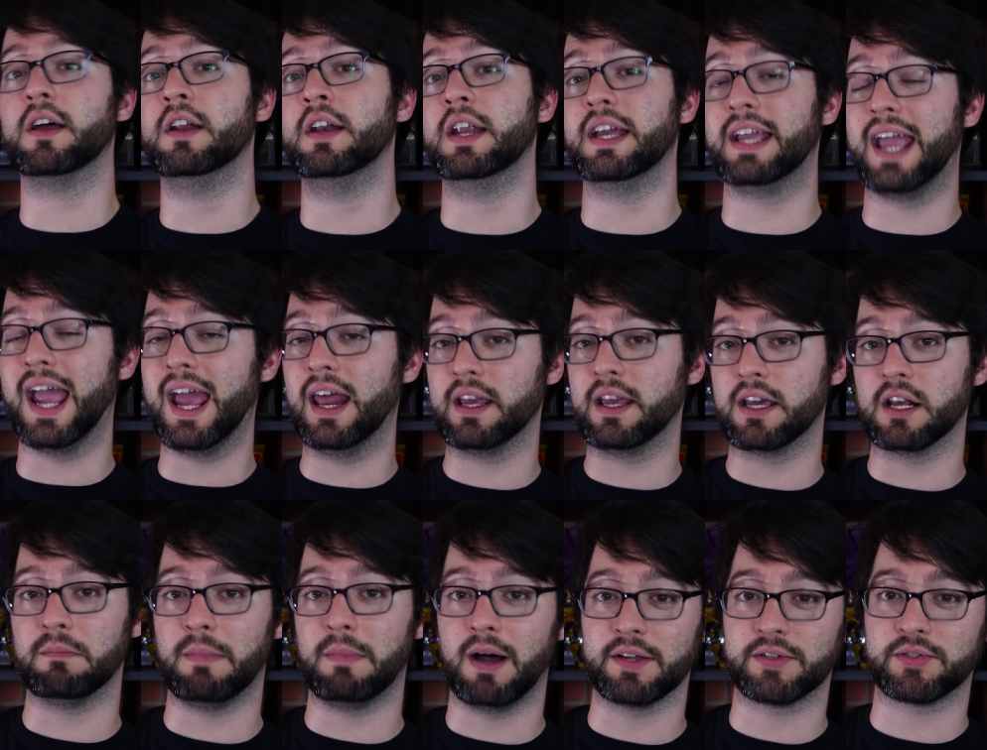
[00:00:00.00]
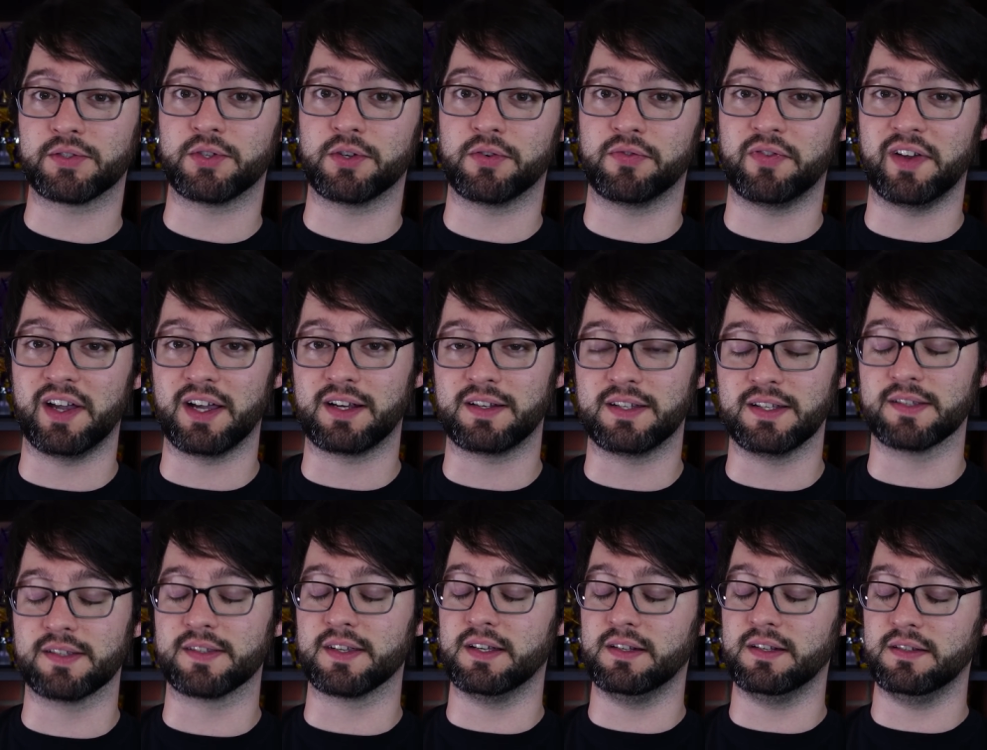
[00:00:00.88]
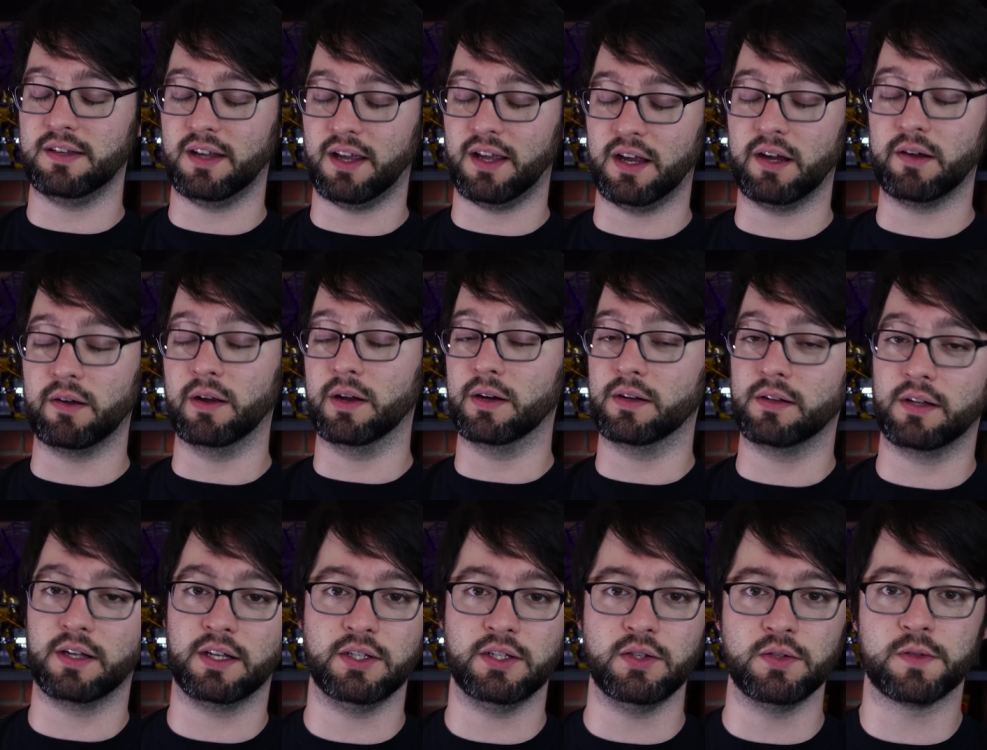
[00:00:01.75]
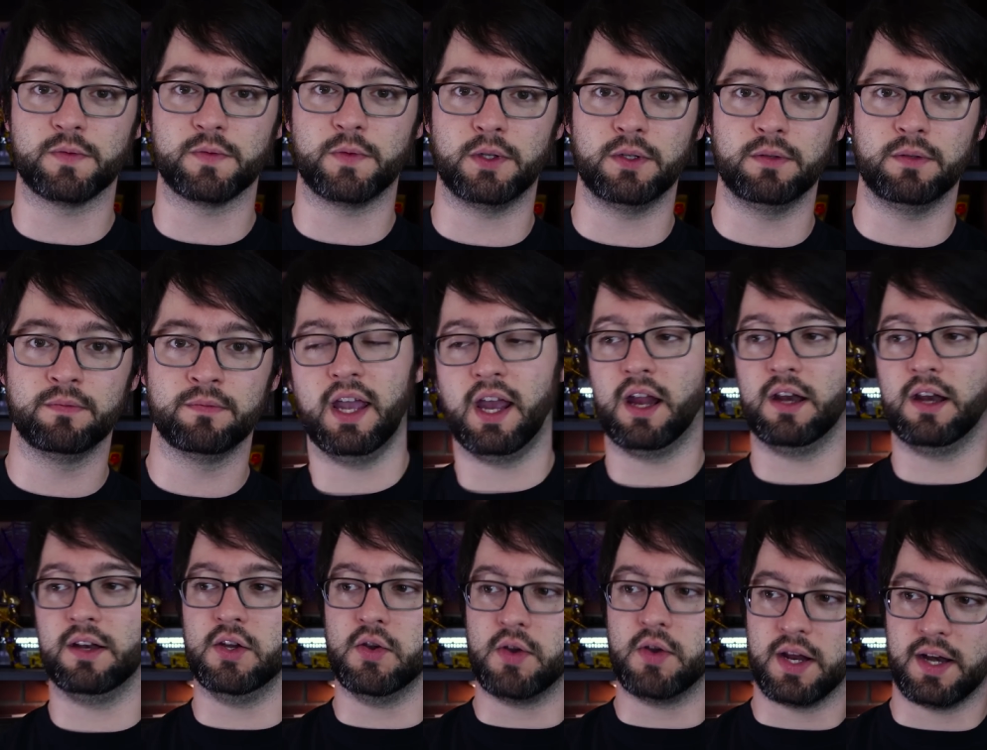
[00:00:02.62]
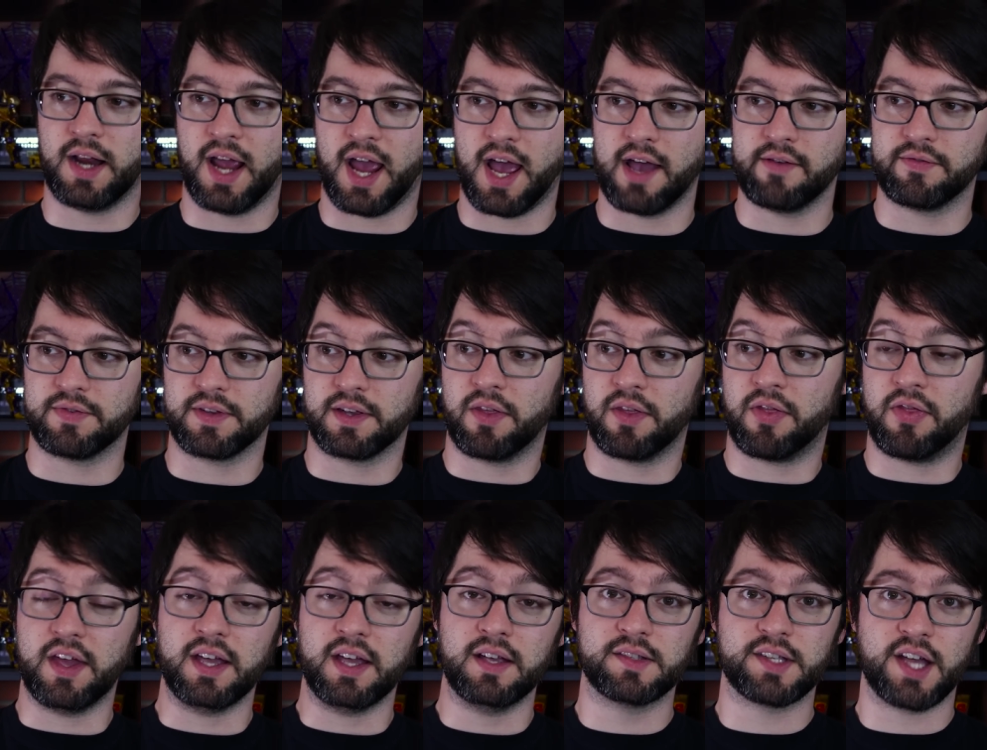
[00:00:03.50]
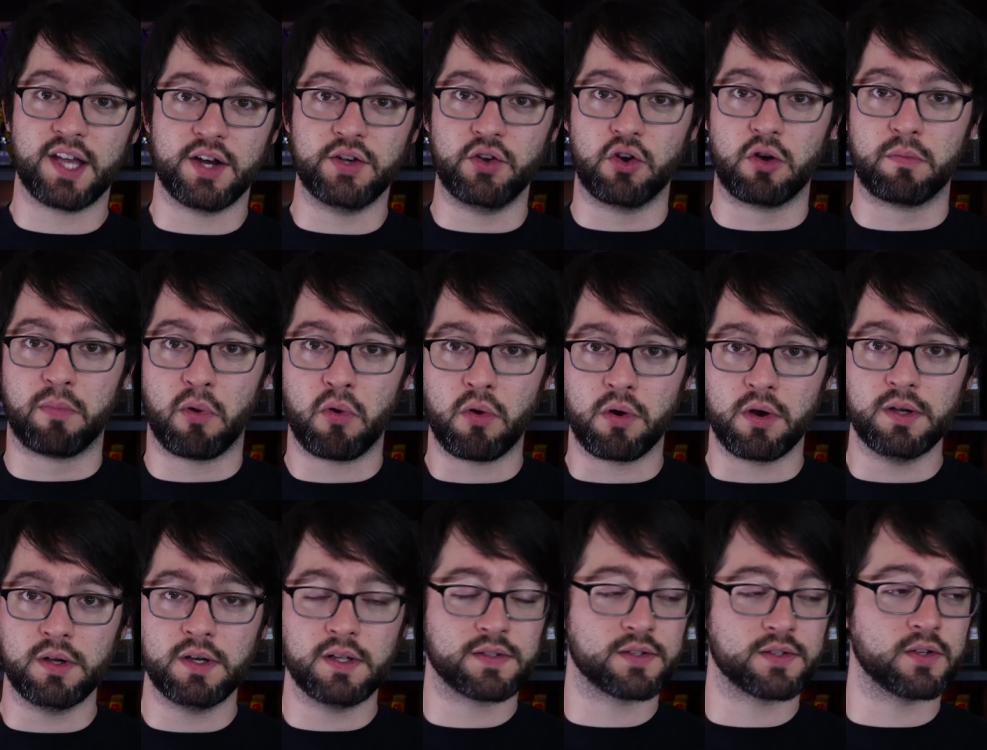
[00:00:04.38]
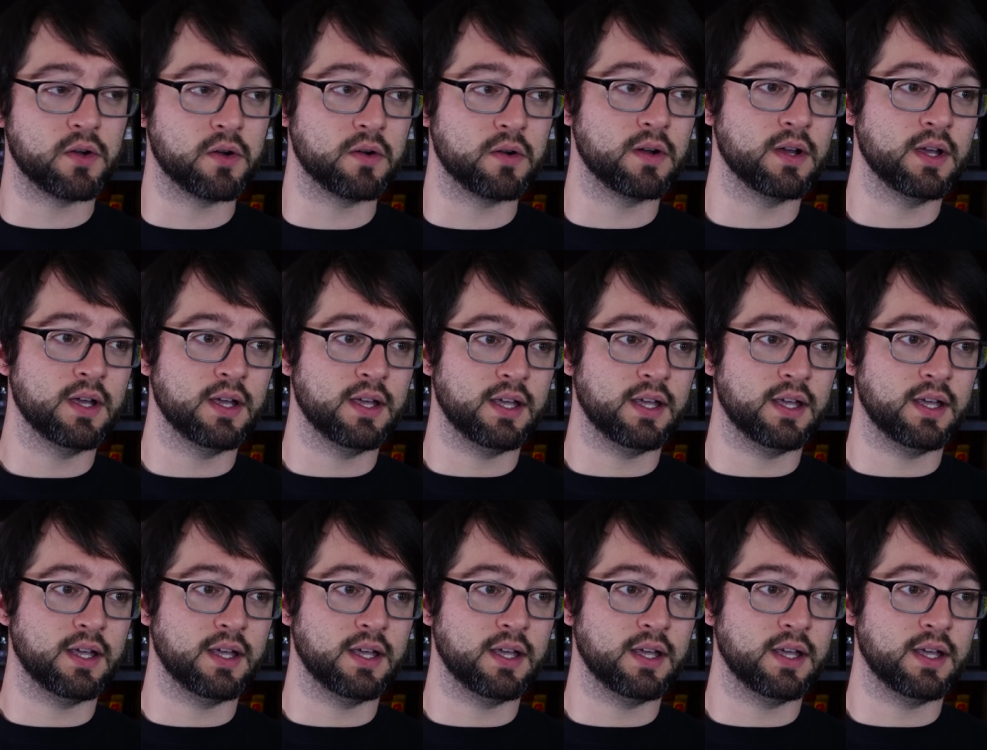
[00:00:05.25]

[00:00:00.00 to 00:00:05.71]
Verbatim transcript: Negating a monster effect is inherently useful, and you can have things on your board, so